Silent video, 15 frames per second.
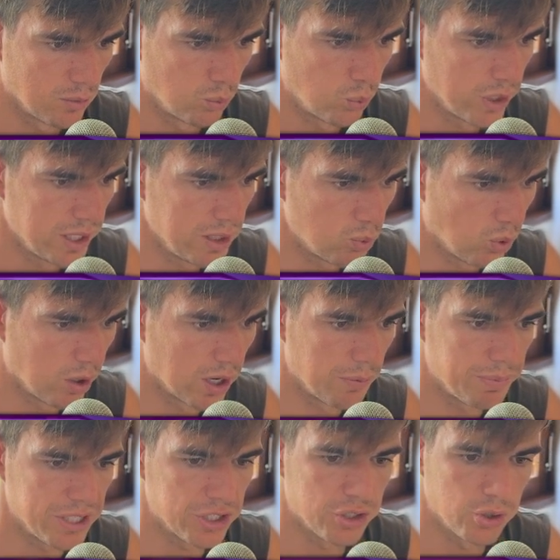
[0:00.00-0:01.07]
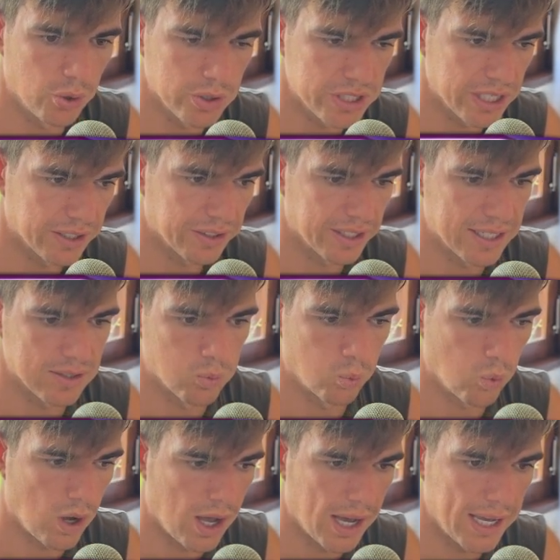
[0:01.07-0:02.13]
we want to be shorting this.
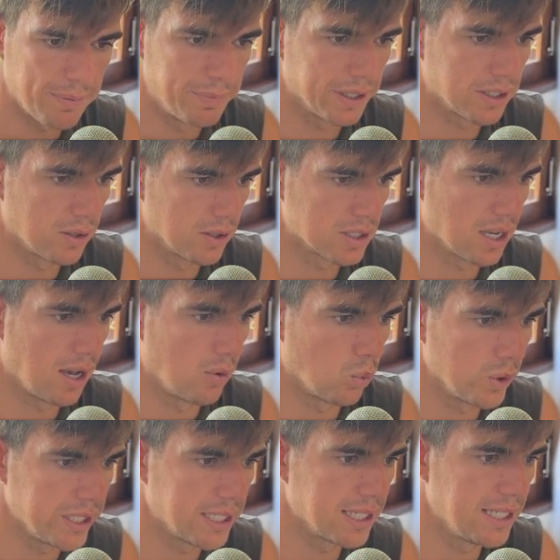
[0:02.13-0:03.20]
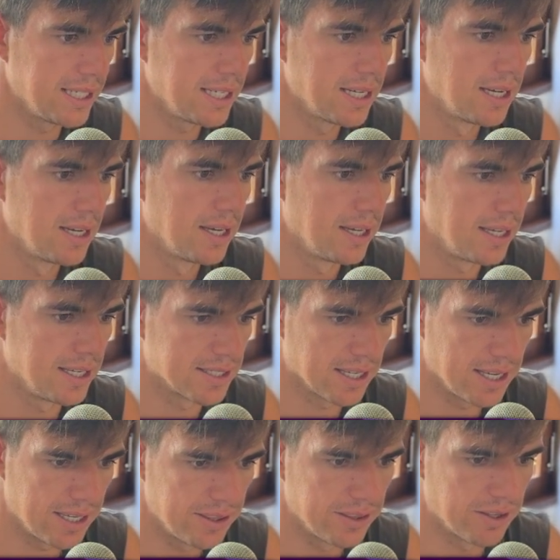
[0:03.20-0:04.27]
Why? Because our weekly is
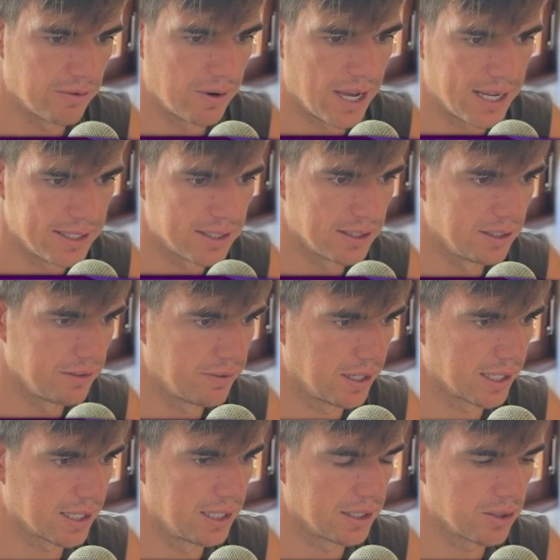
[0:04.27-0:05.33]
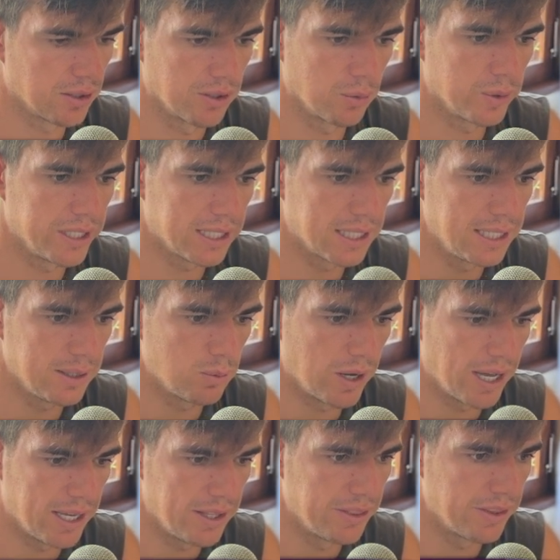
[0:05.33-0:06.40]
in the red. If I click on the weekly, we're
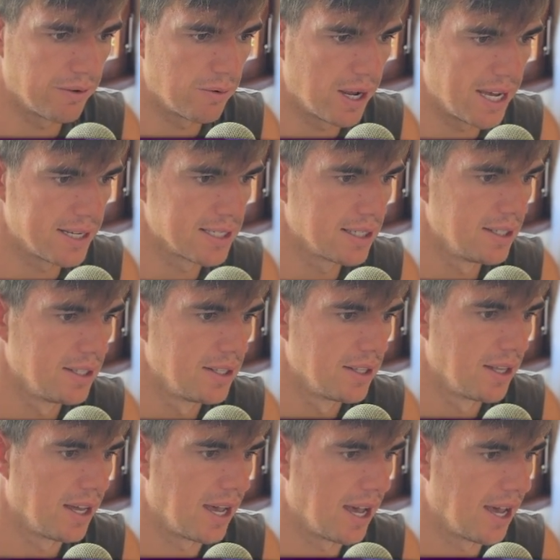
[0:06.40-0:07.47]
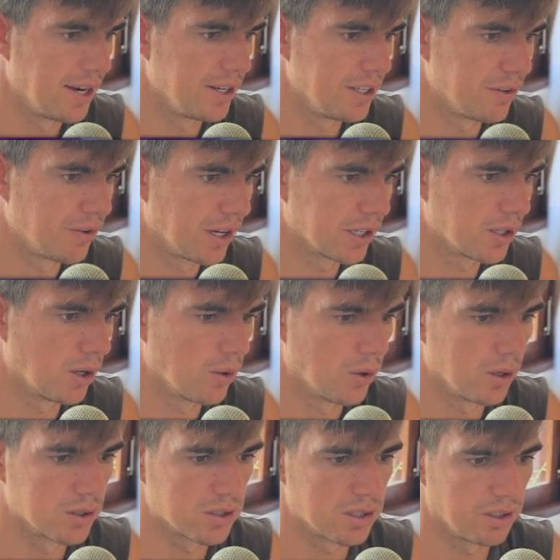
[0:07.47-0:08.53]
in the red. And if I go
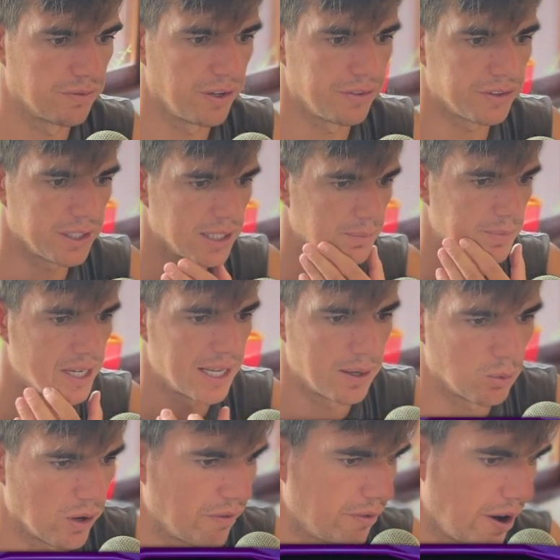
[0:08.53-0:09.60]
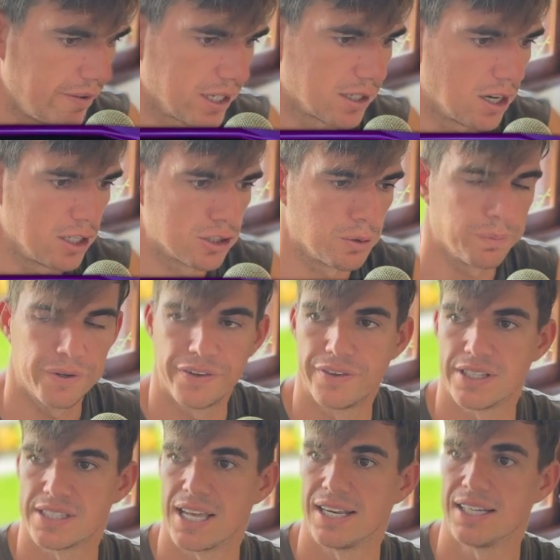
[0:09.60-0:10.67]
onto the 15-minute, we're very close to
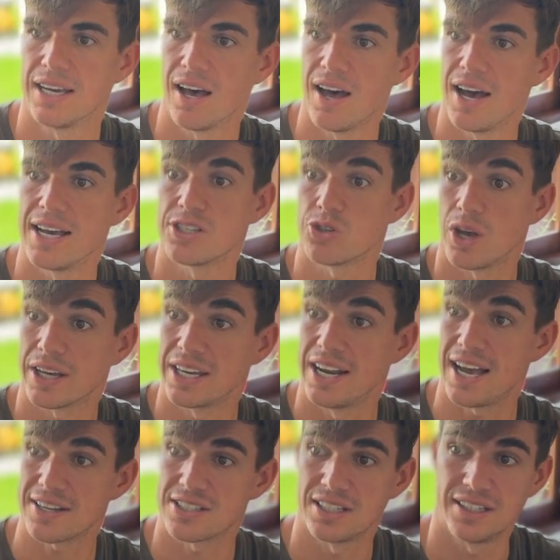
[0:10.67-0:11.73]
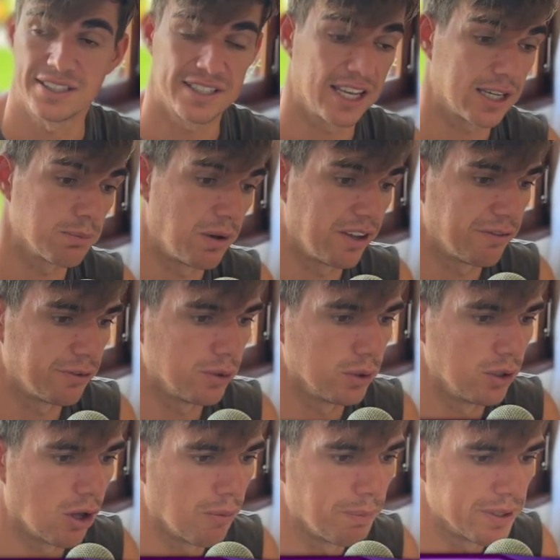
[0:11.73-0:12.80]
previous daily high, so I can actually take my full
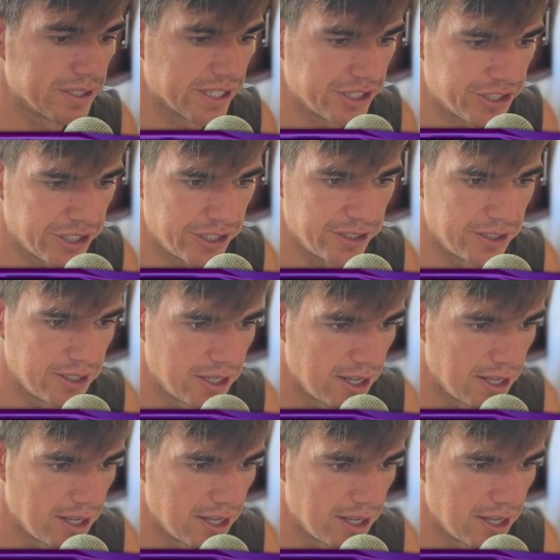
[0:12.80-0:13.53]
lot position.